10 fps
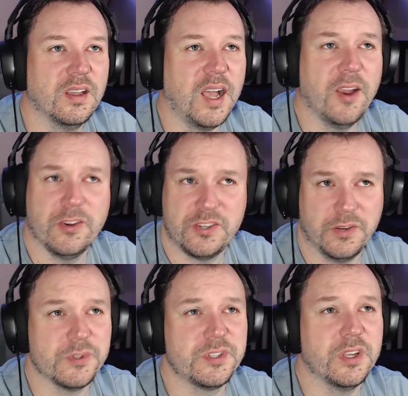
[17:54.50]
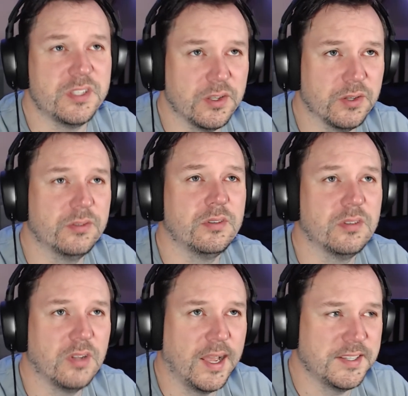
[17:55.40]
I heard Dune was good, too.
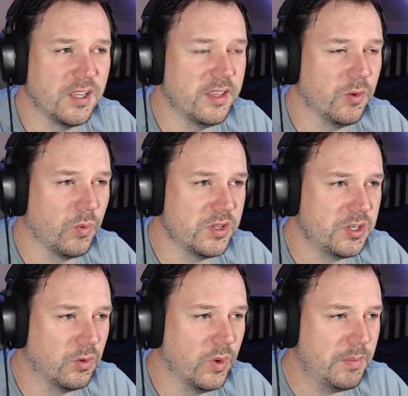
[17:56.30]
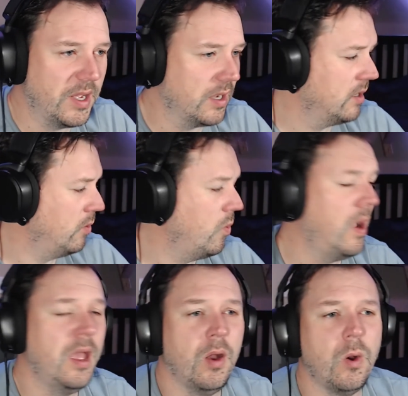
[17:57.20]
I saw the original way back
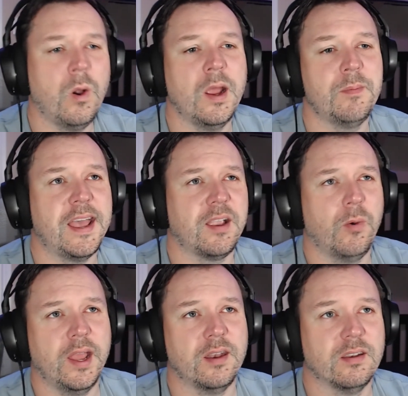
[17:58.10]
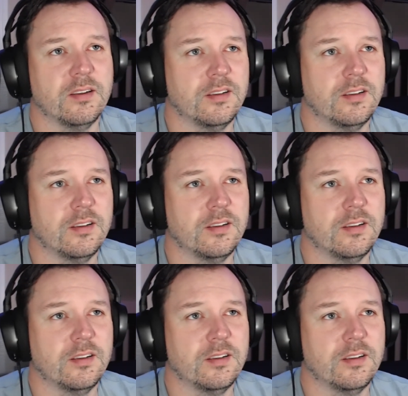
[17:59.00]
when.